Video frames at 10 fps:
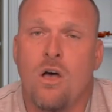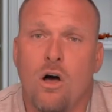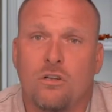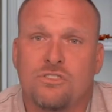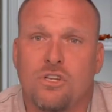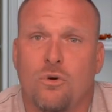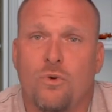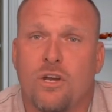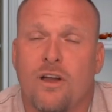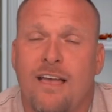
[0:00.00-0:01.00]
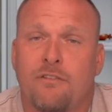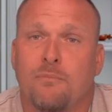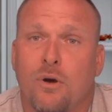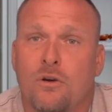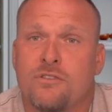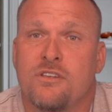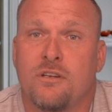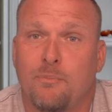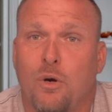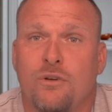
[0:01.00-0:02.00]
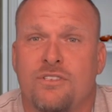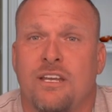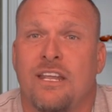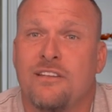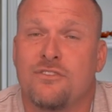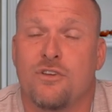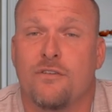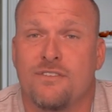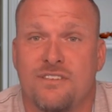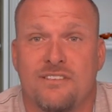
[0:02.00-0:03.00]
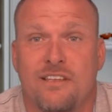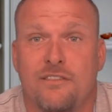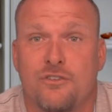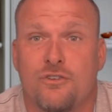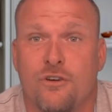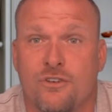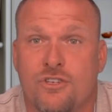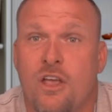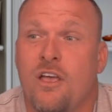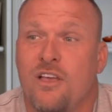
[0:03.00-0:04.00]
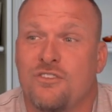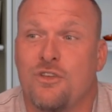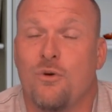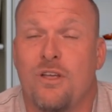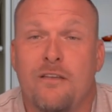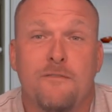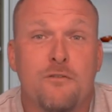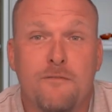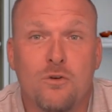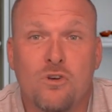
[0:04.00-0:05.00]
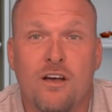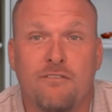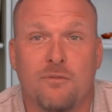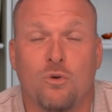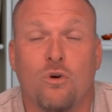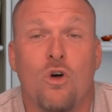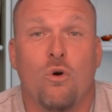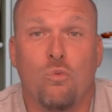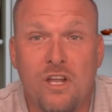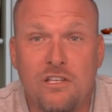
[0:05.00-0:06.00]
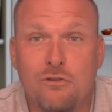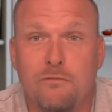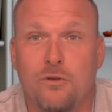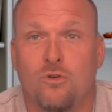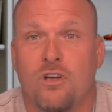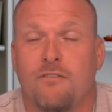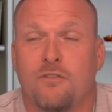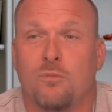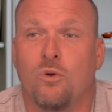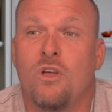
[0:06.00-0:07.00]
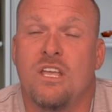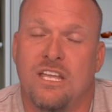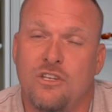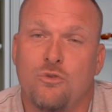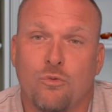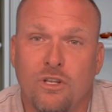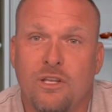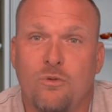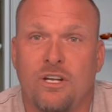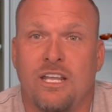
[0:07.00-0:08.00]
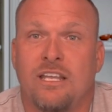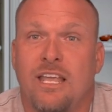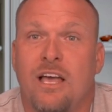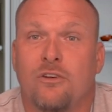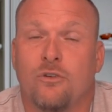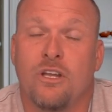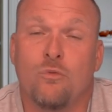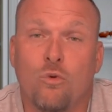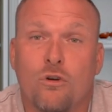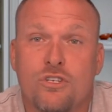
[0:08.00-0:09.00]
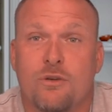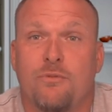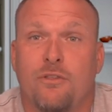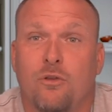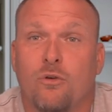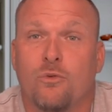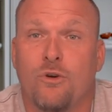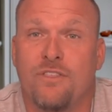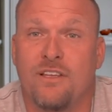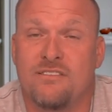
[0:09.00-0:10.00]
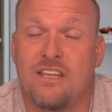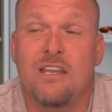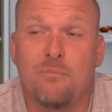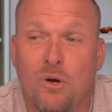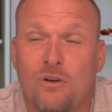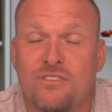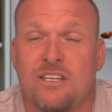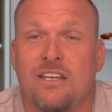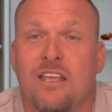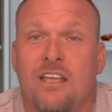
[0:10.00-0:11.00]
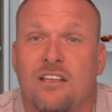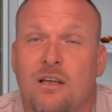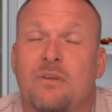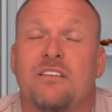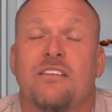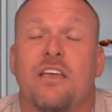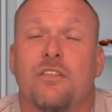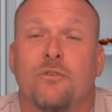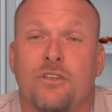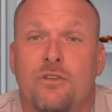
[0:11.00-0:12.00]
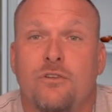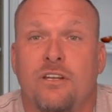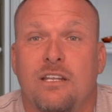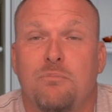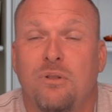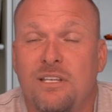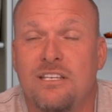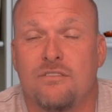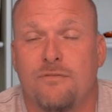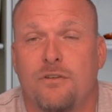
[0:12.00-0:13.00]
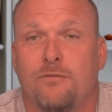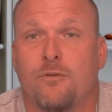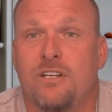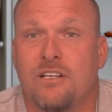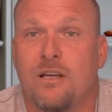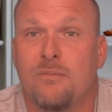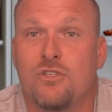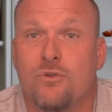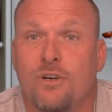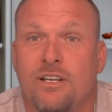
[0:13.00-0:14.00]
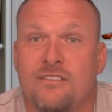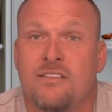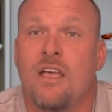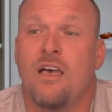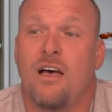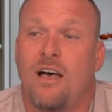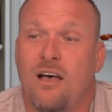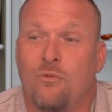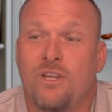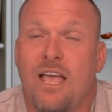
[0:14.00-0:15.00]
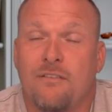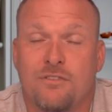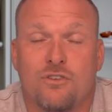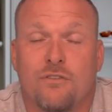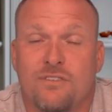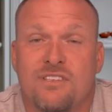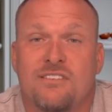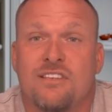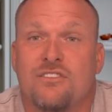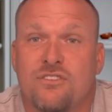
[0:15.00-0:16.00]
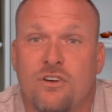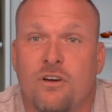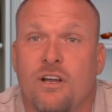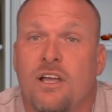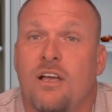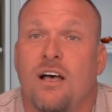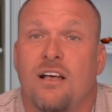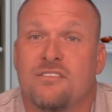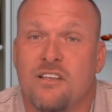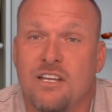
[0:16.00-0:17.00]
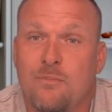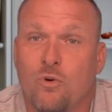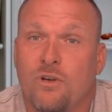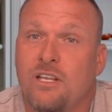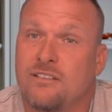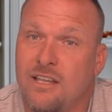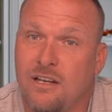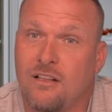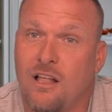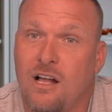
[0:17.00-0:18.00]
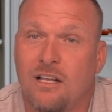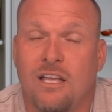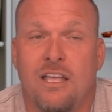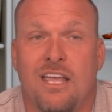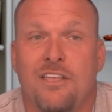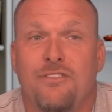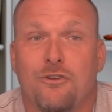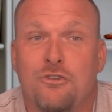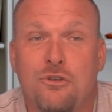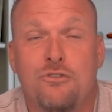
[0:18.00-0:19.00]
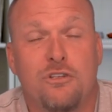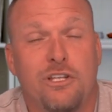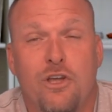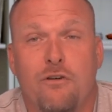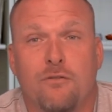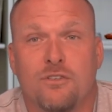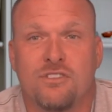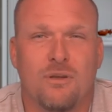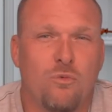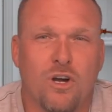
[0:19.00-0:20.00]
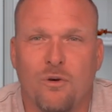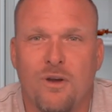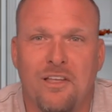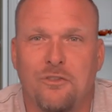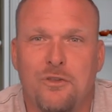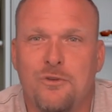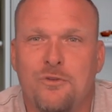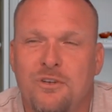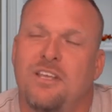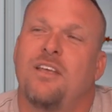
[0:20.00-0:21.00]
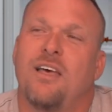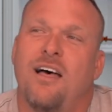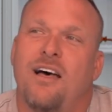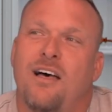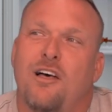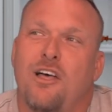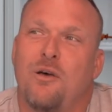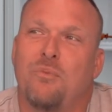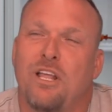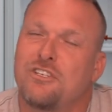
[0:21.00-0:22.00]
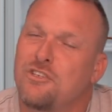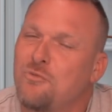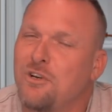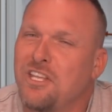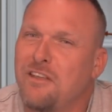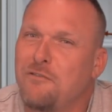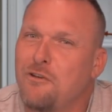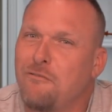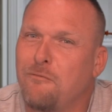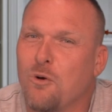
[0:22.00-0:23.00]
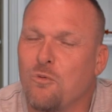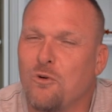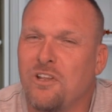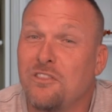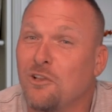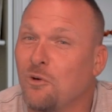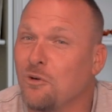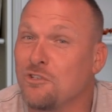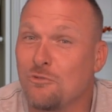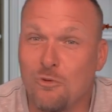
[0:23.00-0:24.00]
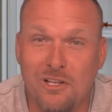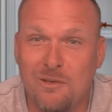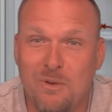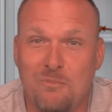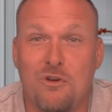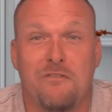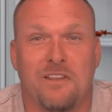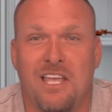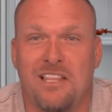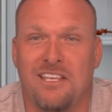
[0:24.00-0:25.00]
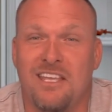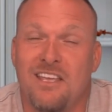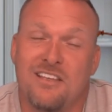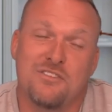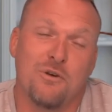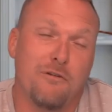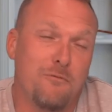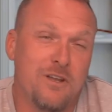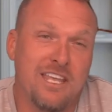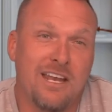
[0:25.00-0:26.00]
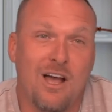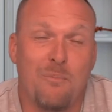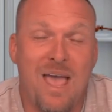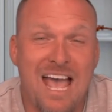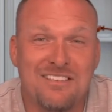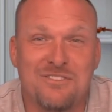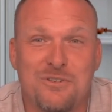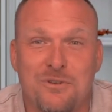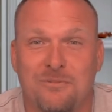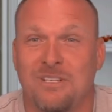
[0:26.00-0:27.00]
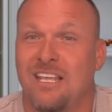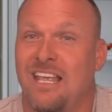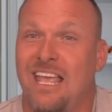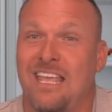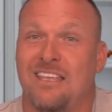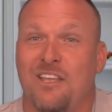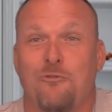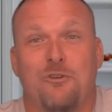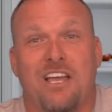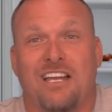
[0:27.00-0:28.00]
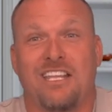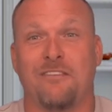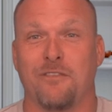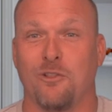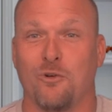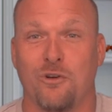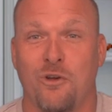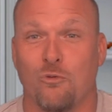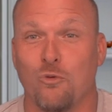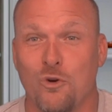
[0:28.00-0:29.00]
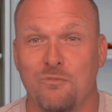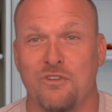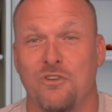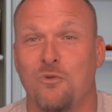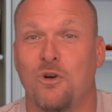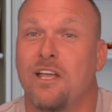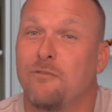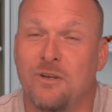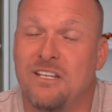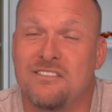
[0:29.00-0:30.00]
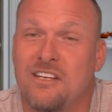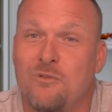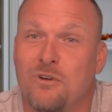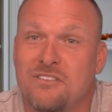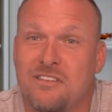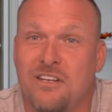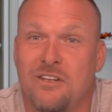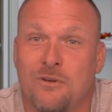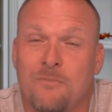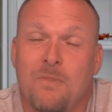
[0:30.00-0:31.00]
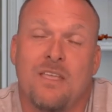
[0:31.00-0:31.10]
Also, we are having person to person in services at the church. So if you feel comfortable, when you feel comfortable, and you really want to encounter and worship the Lord with us in person, coming together in unity, please feel free to come and join us. Uh, we have services that start uh, Sunday morning at 10 o'clock, and they're usually over somewhere around noon. Uh, but I just want to give you a forewarning. The Lord has really been moving lately. So if we get out past noon, hey, we got to give the Lord room to do whatever it is that He wants to do.